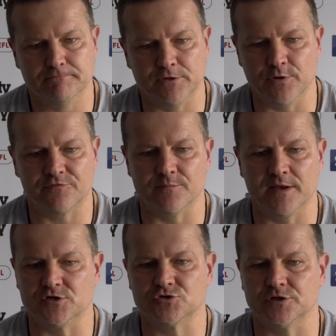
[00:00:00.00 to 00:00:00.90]
you have to
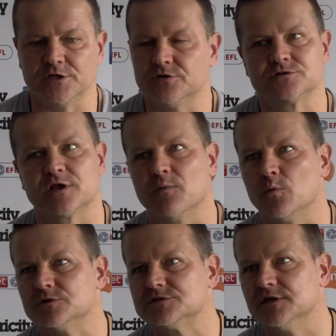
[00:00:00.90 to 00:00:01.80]
make sure that he doesn't get
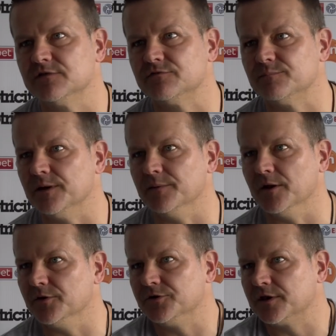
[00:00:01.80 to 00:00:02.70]
one sniff,
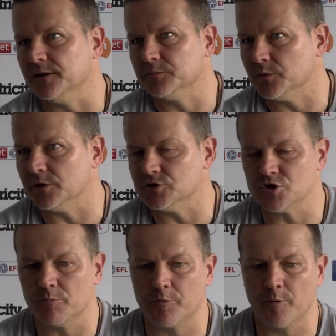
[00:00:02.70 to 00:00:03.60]
and keep doing your
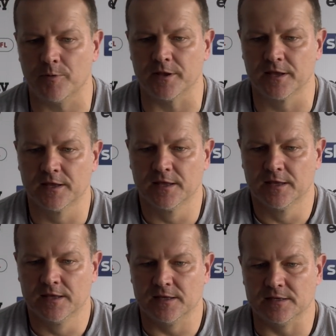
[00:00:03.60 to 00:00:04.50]
job properly.
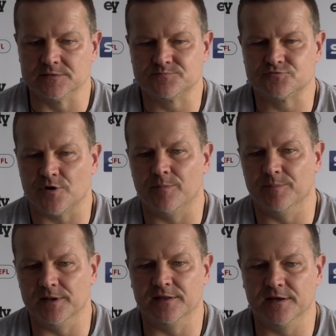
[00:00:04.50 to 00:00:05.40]
He's
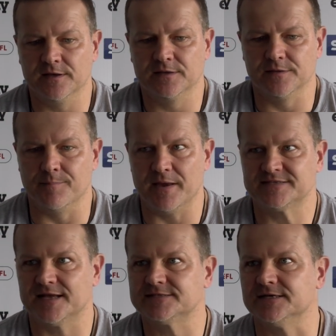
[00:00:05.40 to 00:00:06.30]
probably the
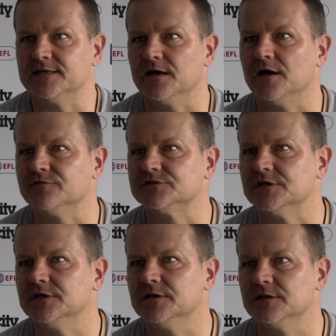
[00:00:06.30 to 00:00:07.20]
best at it that I've
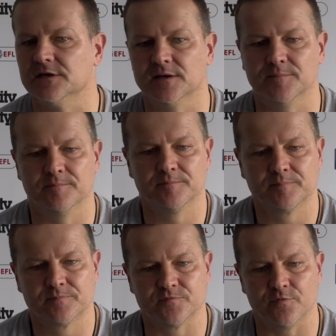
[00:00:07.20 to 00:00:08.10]
seen
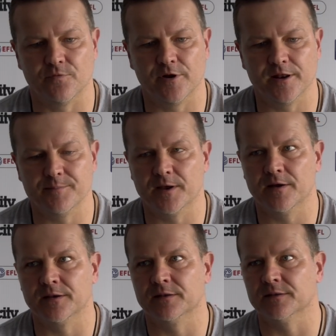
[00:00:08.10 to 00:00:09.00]
for running in
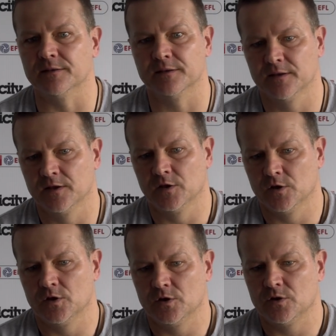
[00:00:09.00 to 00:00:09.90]
behind, and
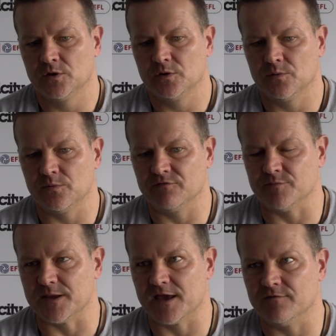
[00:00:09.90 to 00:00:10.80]
we have to
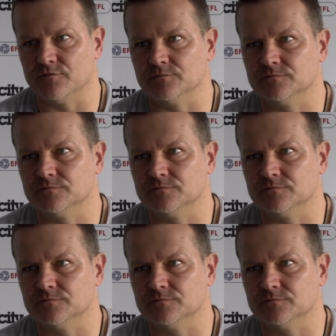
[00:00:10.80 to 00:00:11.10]
be careful.